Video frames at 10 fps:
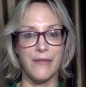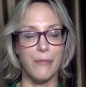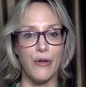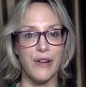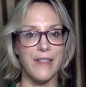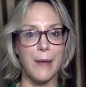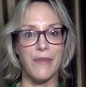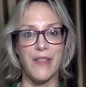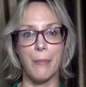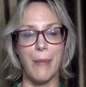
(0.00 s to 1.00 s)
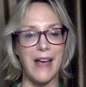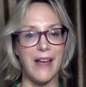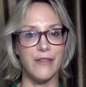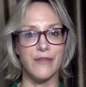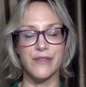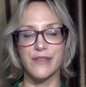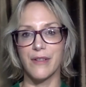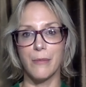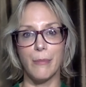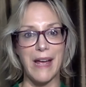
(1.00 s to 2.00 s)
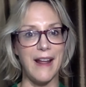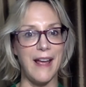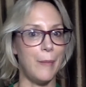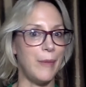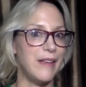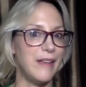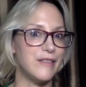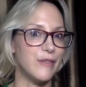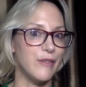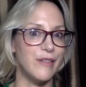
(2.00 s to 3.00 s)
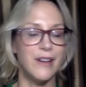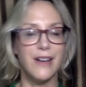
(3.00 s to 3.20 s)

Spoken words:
broken them of their patterns or their bad habit or